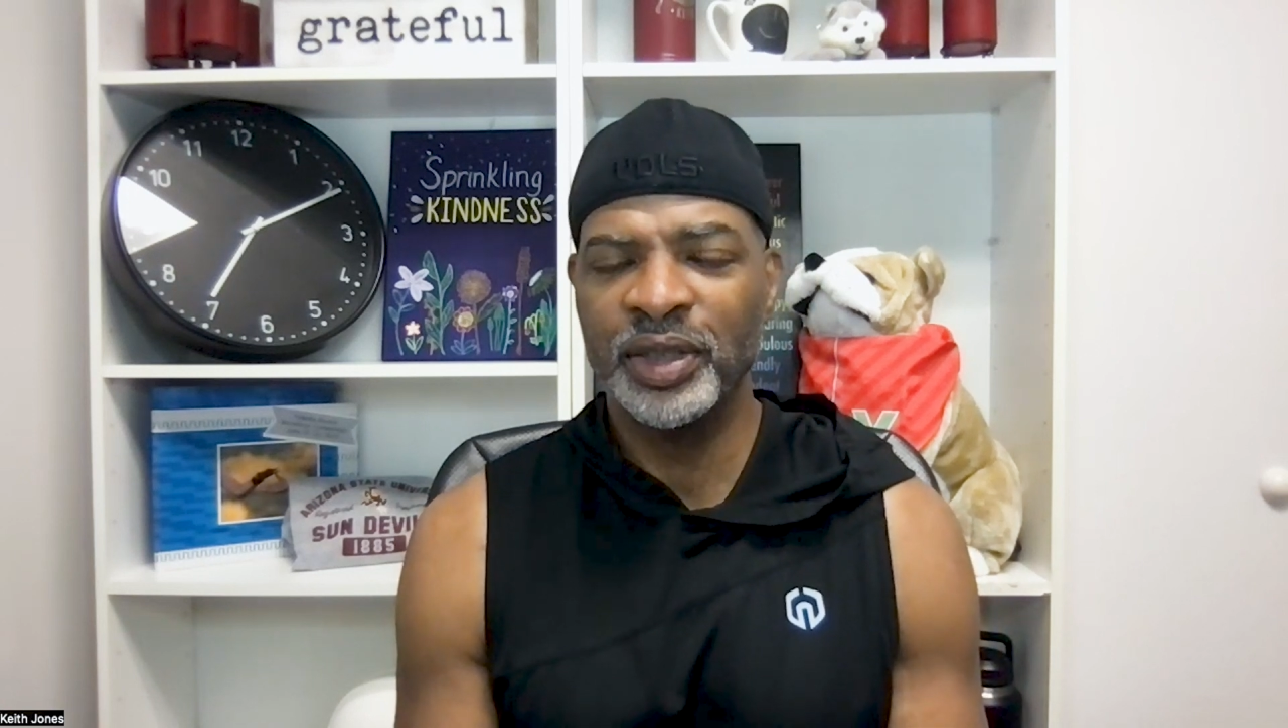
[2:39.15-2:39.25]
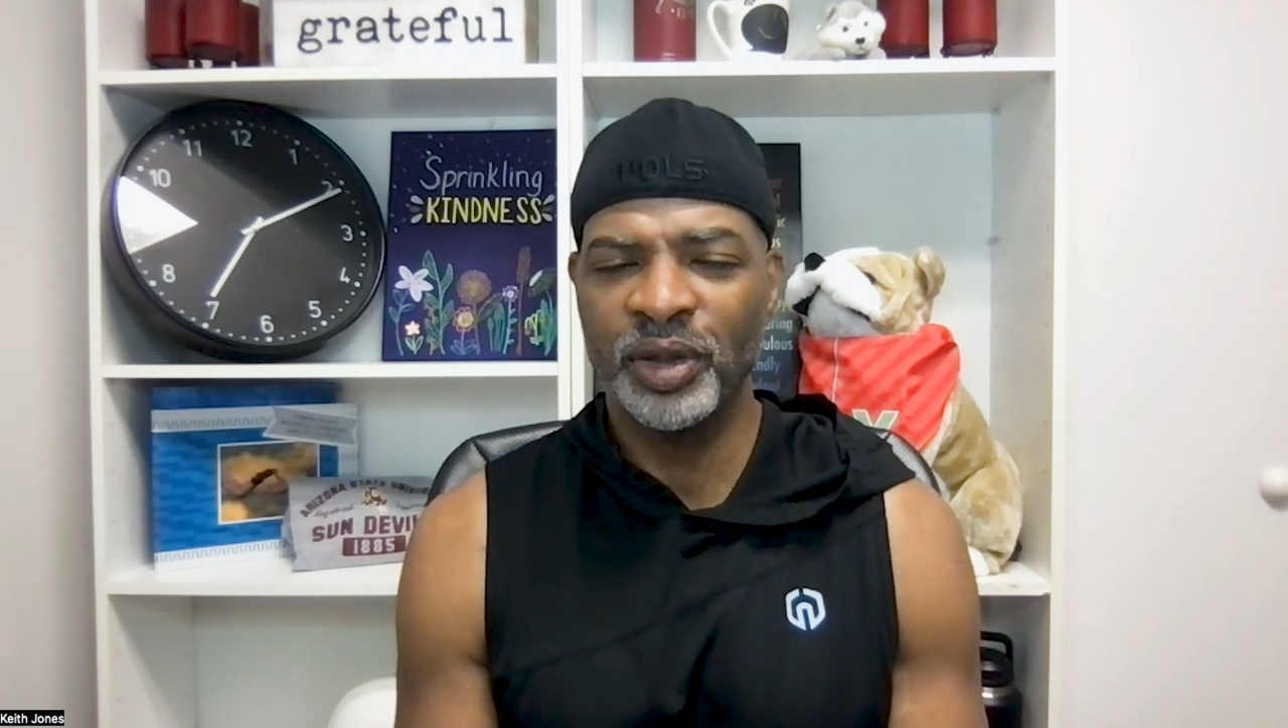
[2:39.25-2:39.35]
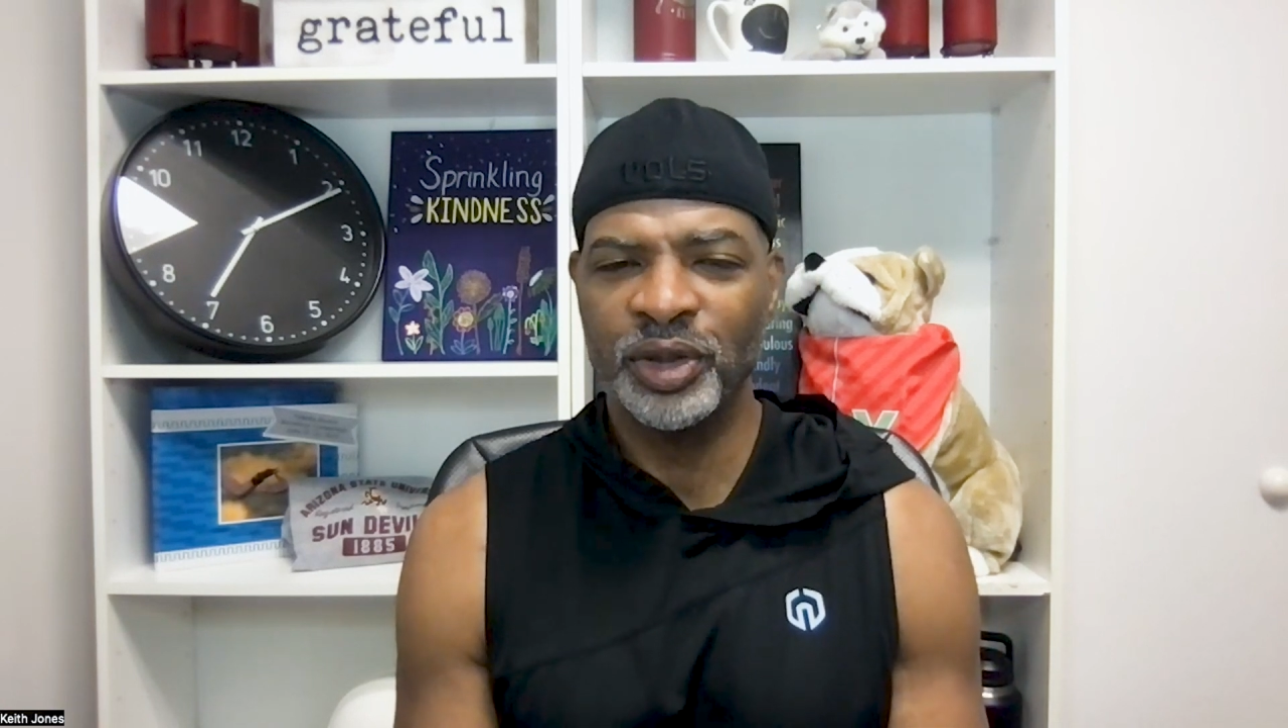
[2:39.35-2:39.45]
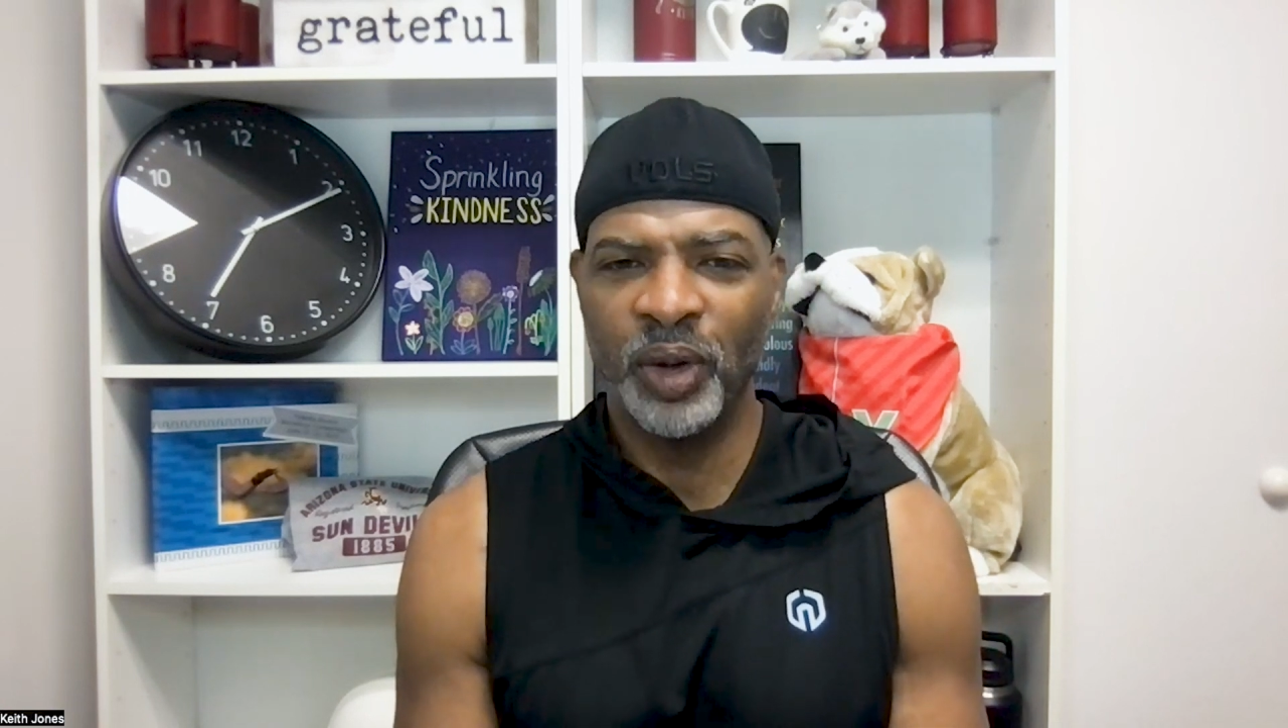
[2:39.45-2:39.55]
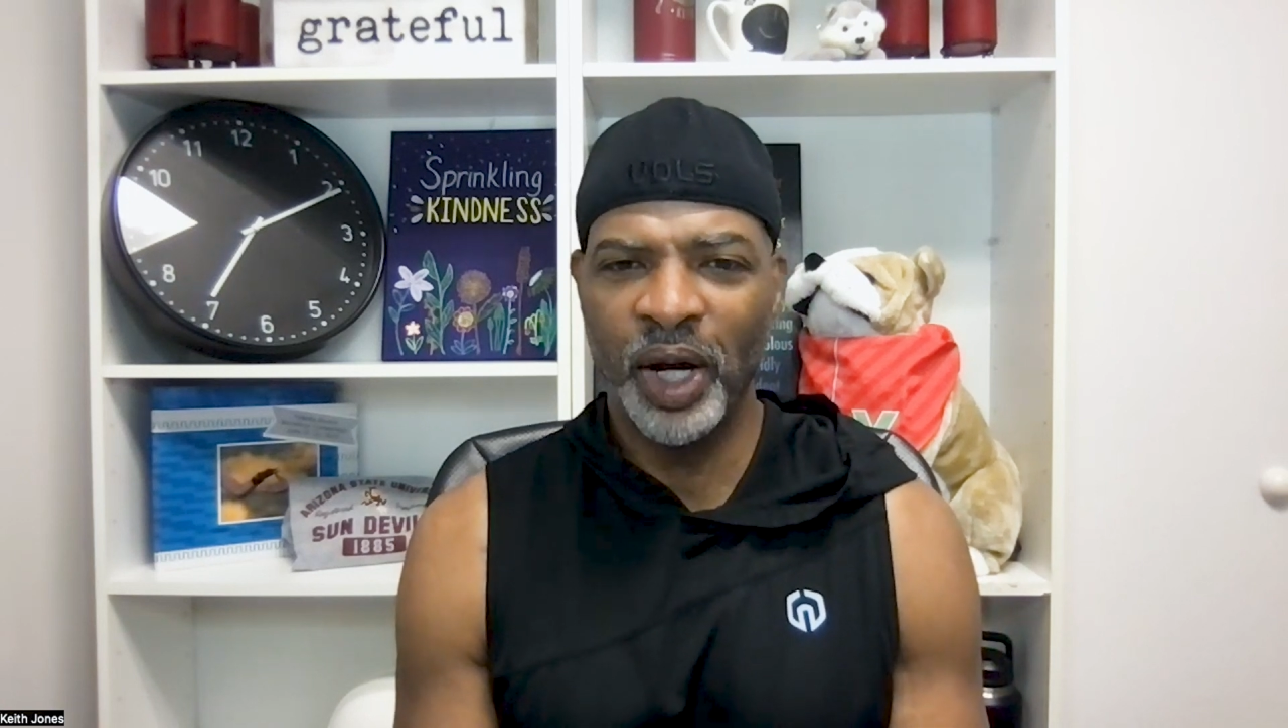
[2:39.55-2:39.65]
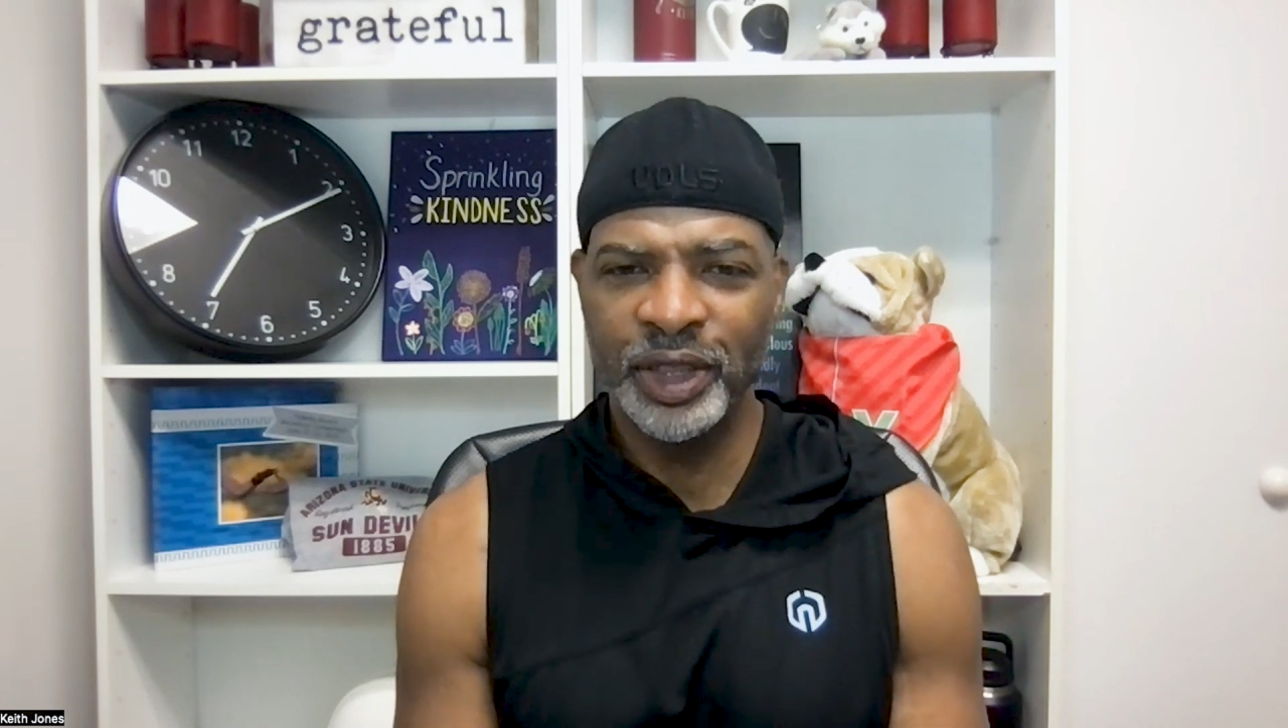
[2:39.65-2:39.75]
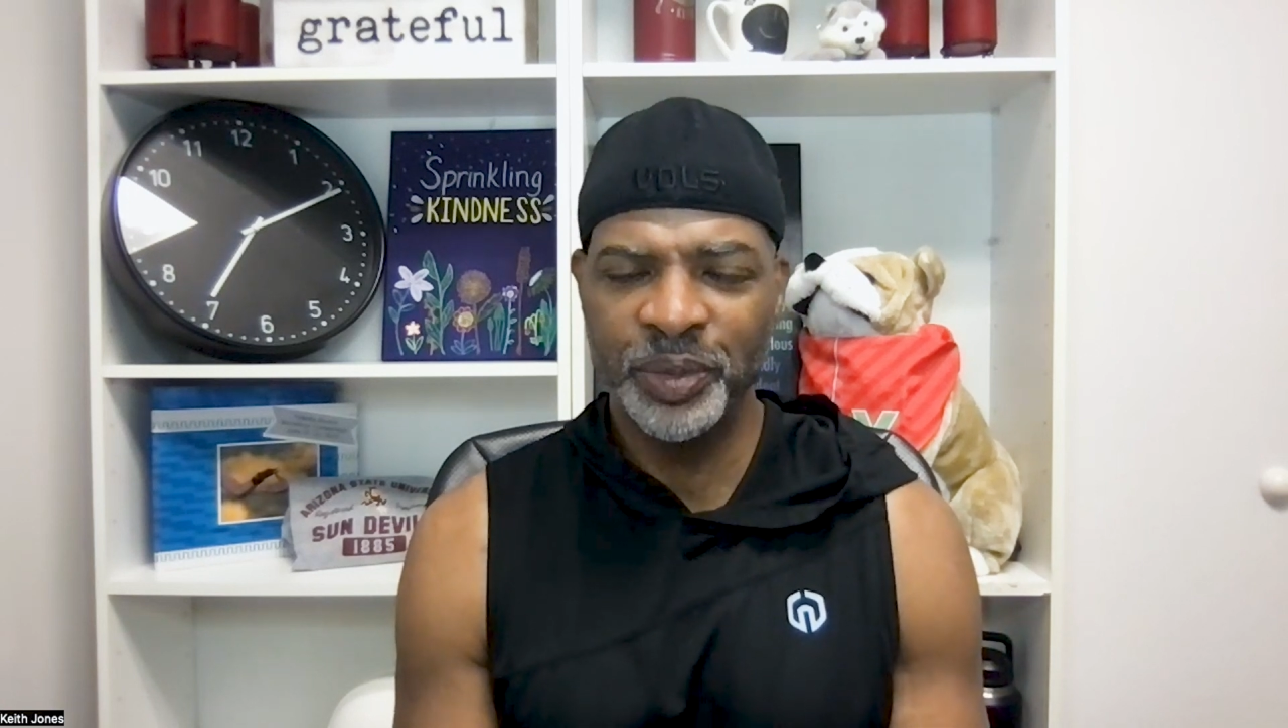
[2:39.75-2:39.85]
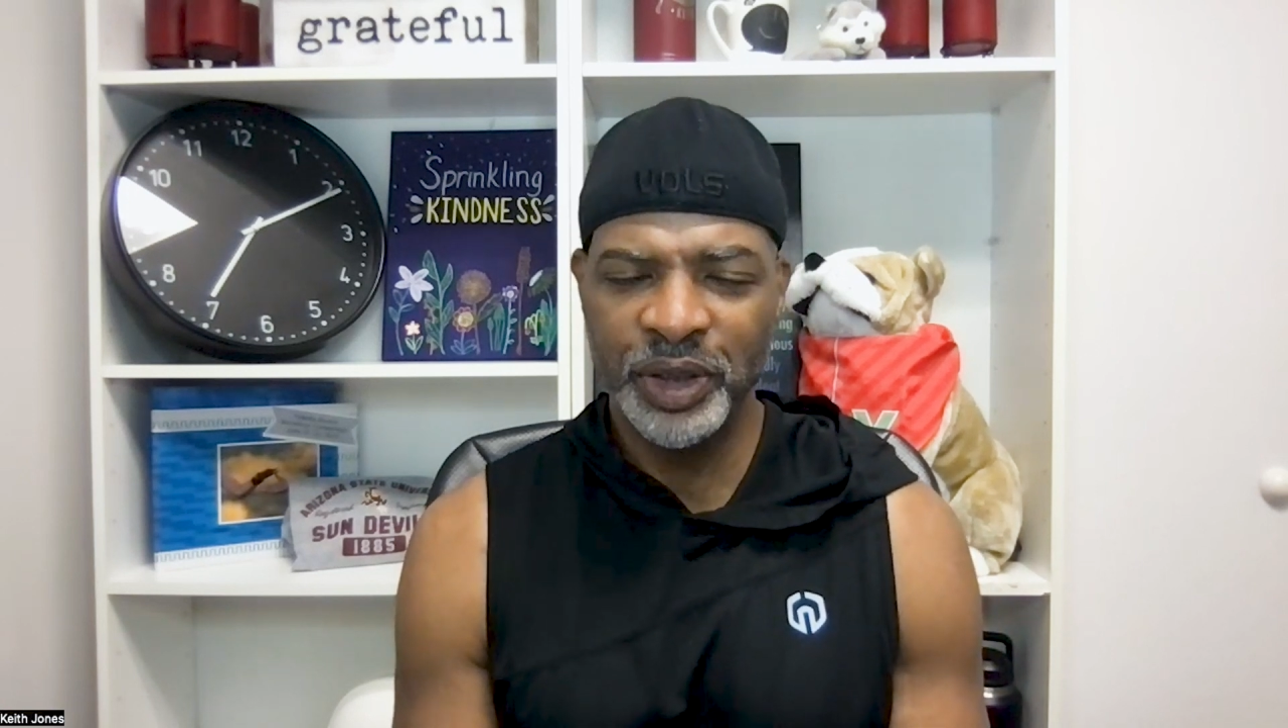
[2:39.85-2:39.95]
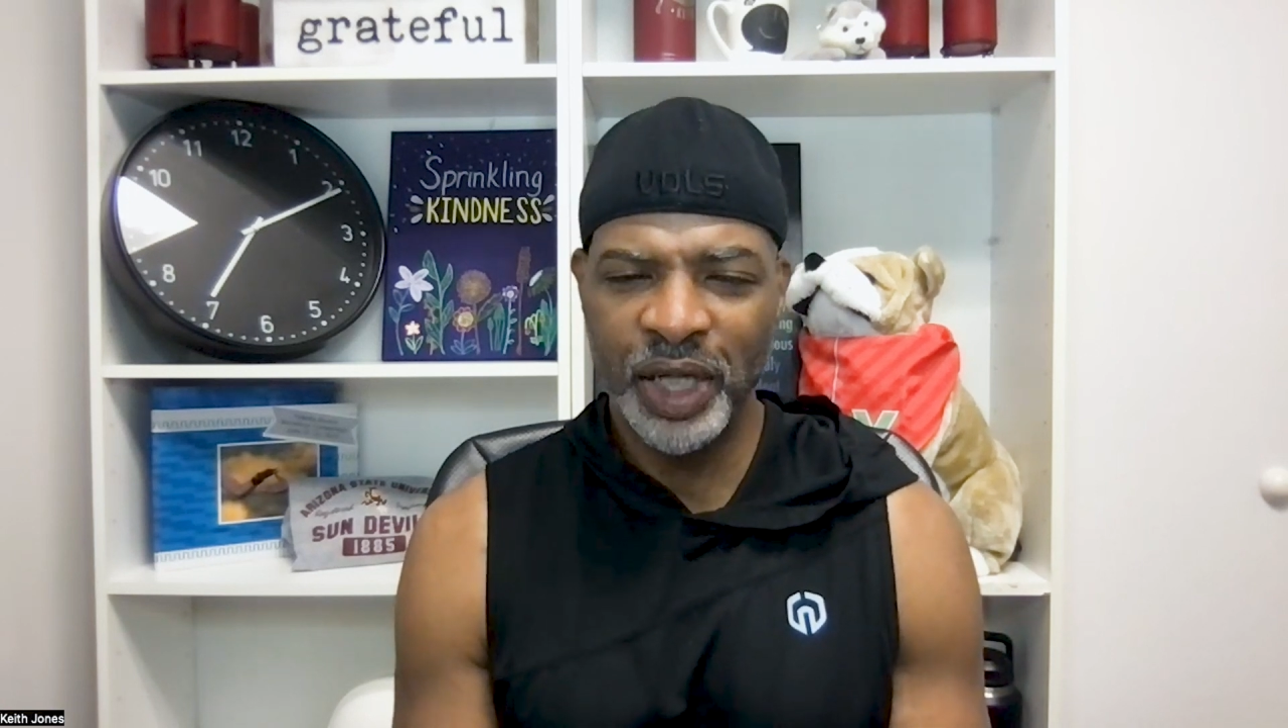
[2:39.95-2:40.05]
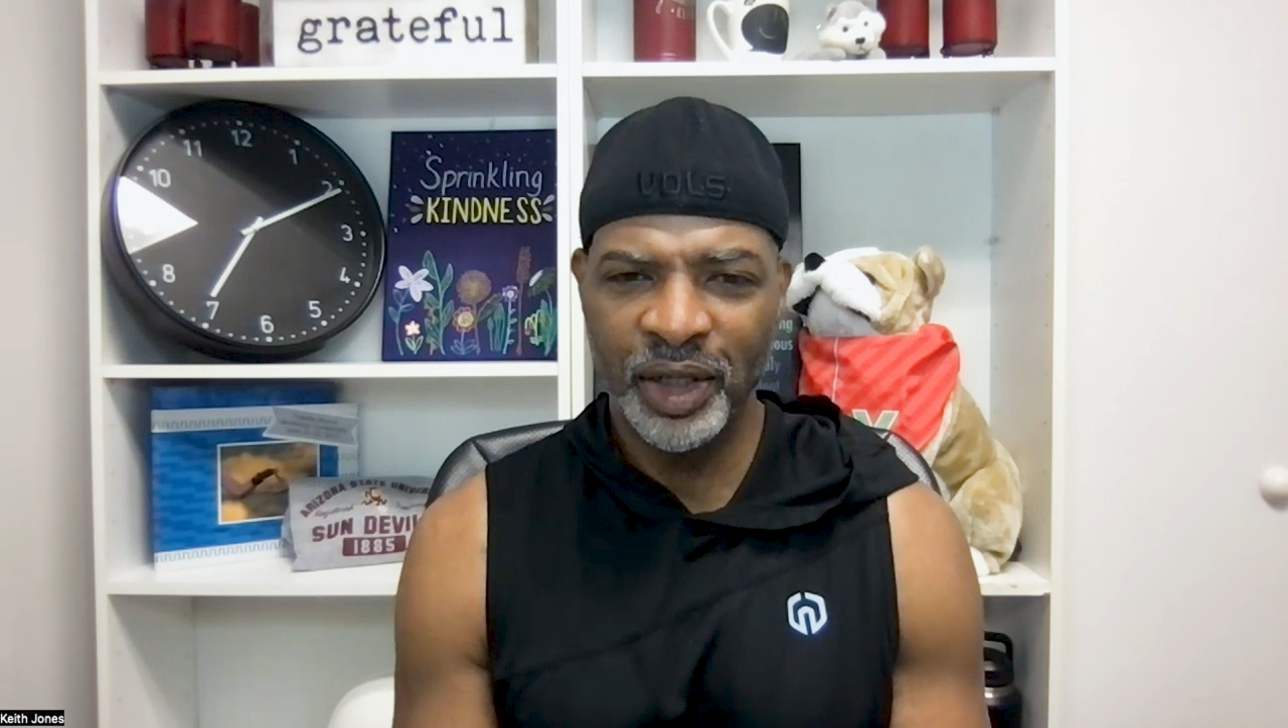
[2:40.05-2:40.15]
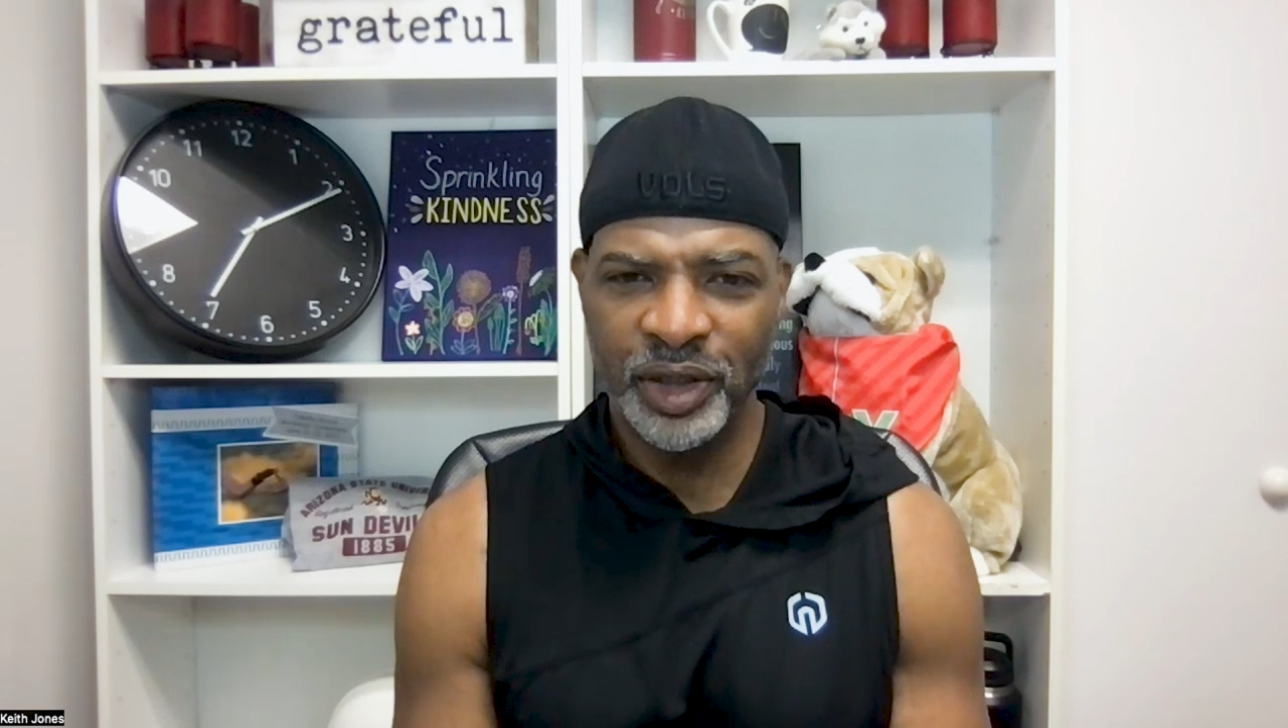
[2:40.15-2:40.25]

There's no hospitality